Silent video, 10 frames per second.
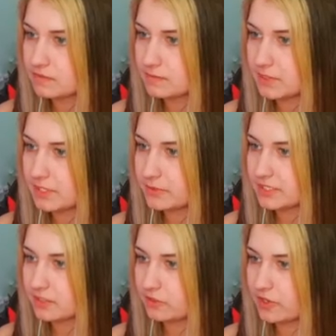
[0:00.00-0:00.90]
But I know
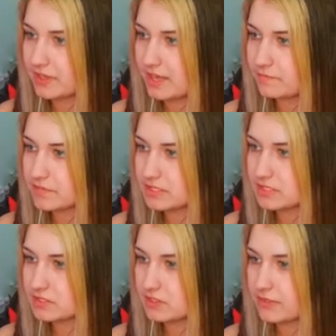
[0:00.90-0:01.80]
that a lot of the emphasis
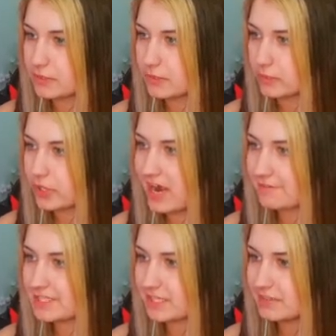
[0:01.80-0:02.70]
is on the whole
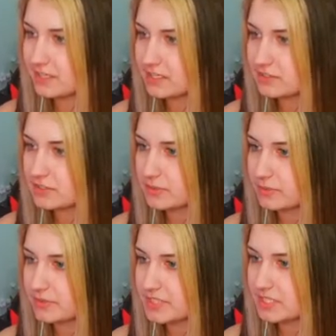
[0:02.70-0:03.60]
crafting thing, so
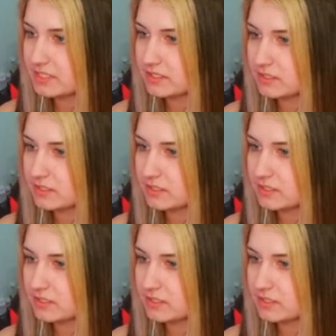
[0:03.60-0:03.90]
we'll see.